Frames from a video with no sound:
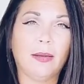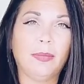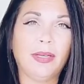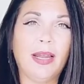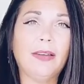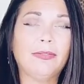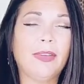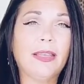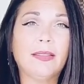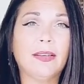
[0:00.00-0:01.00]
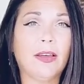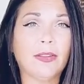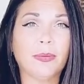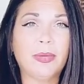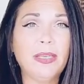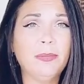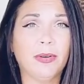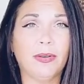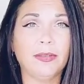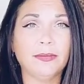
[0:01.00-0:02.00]
But not faith in other
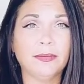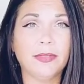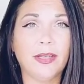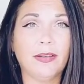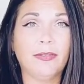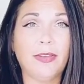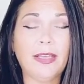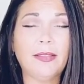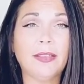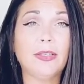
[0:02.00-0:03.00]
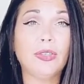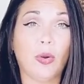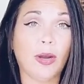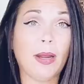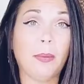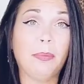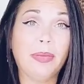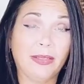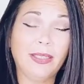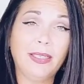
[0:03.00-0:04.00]
people. Faith in your
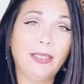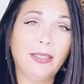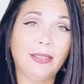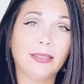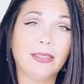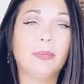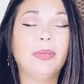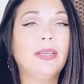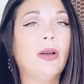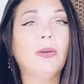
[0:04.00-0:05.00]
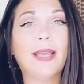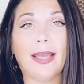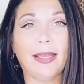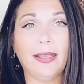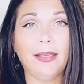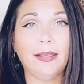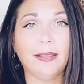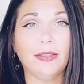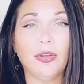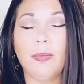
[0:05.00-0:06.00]
ability to be okay
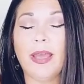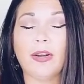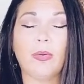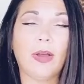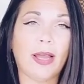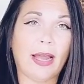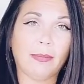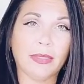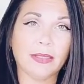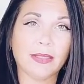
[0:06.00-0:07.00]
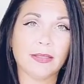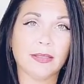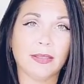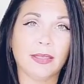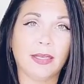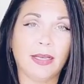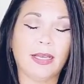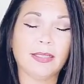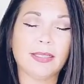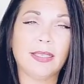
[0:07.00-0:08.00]
no matter what happens.
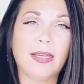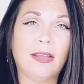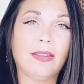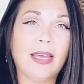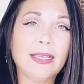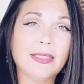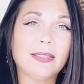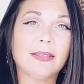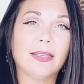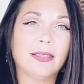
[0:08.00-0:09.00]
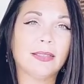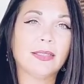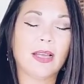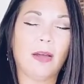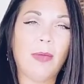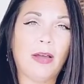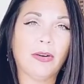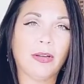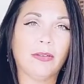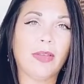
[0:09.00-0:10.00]
And see, now that's the thing that's come
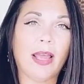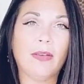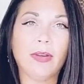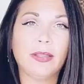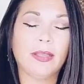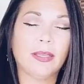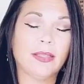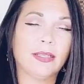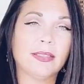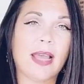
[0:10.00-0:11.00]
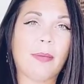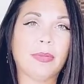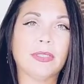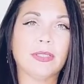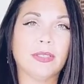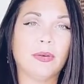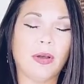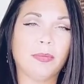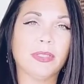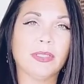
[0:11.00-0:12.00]
out of everything that has happened to you
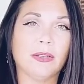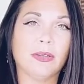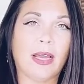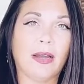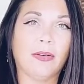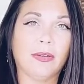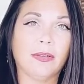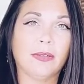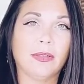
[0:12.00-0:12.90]
up until now.